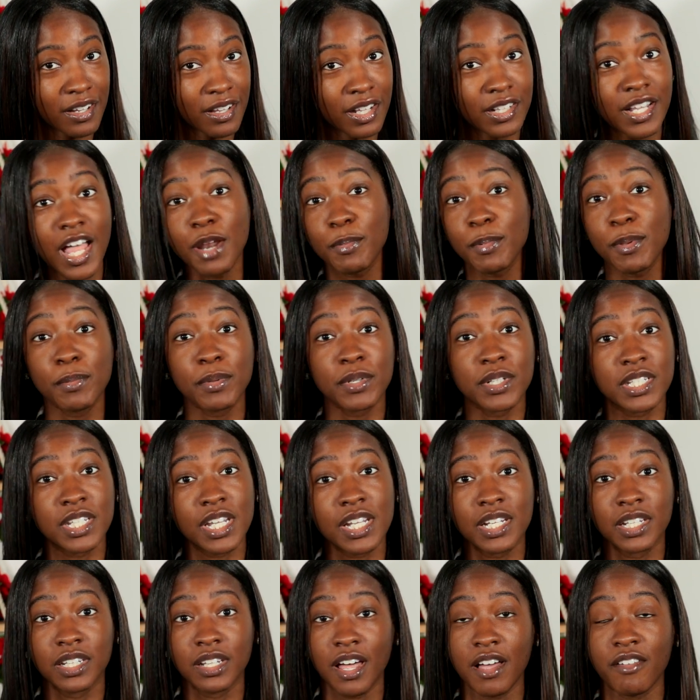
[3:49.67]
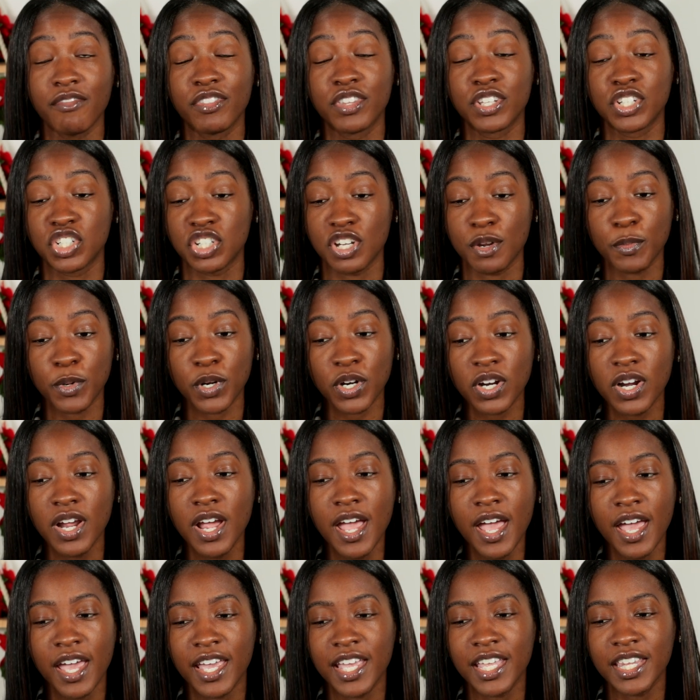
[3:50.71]
A lot of people did love the shimmer
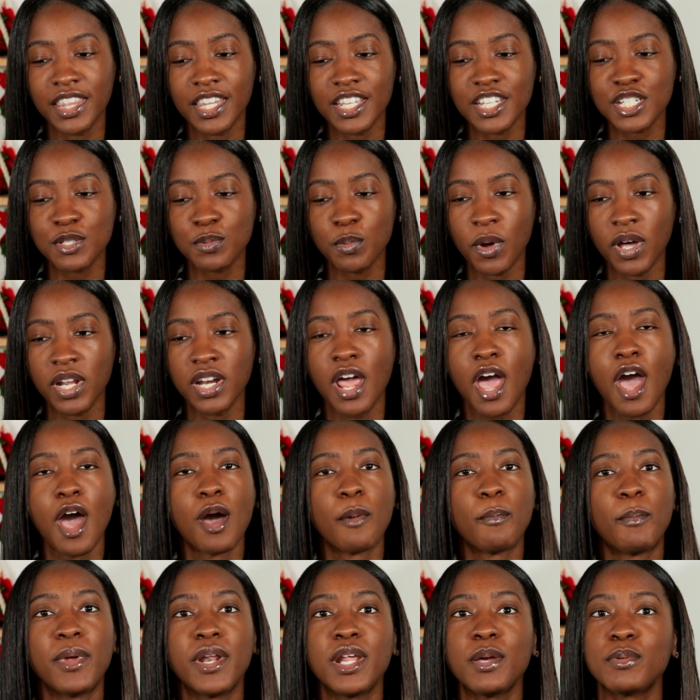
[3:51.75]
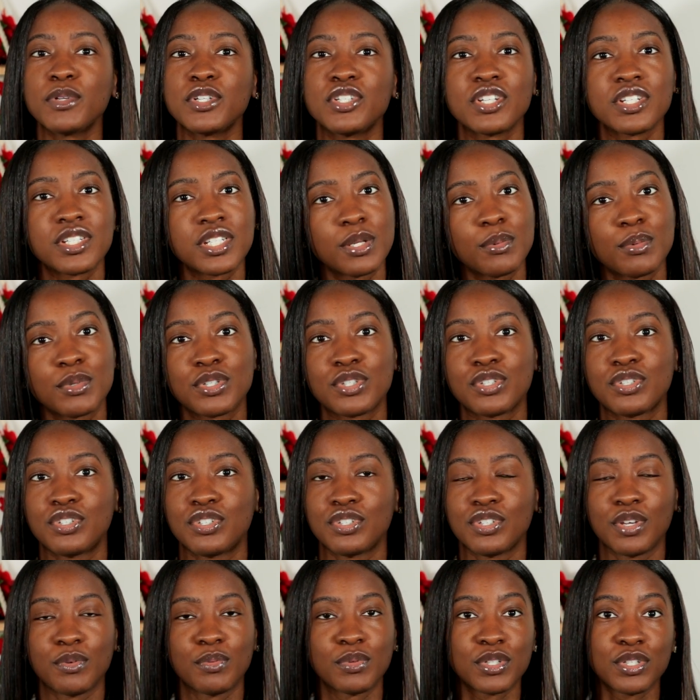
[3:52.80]
in this one, but it was just, it was,
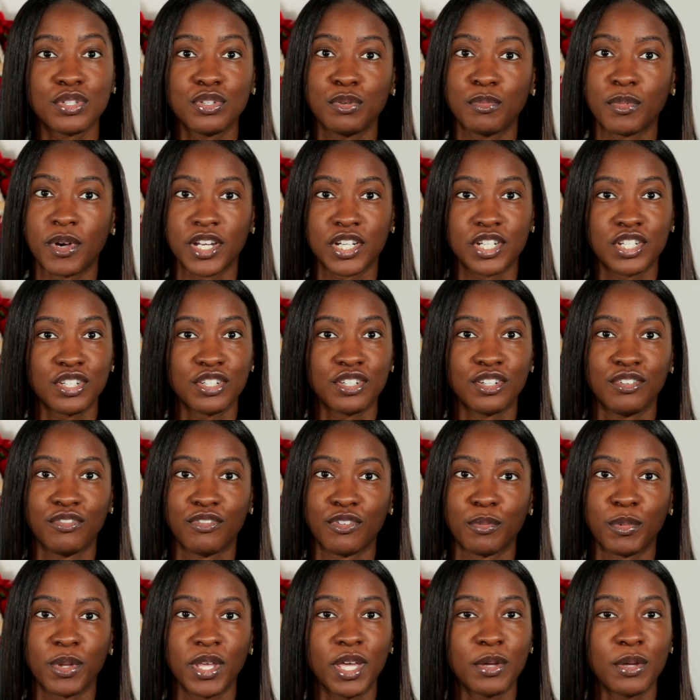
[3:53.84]
it was too much for me.